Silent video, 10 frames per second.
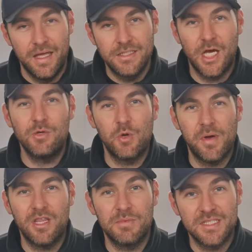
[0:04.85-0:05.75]
tell you
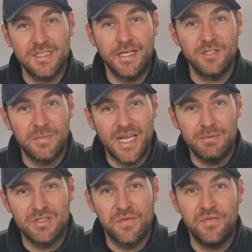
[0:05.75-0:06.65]
about the mistakes I've been
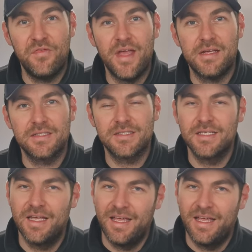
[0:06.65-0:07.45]
able to fix,